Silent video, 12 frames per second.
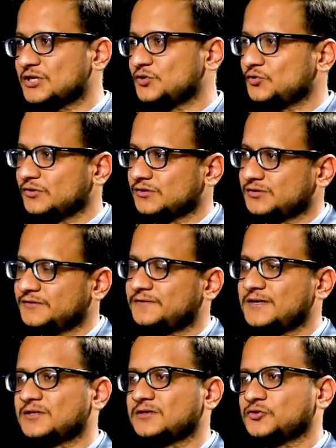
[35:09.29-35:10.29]
to a
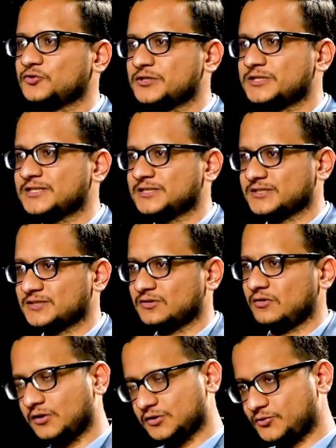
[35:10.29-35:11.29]
different jurisdiction
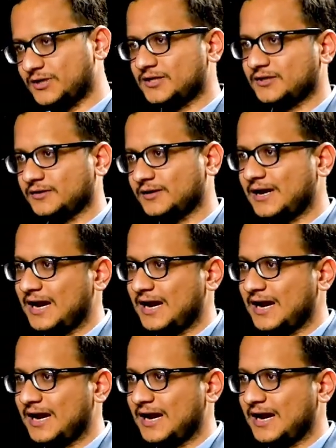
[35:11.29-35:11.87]
altogether,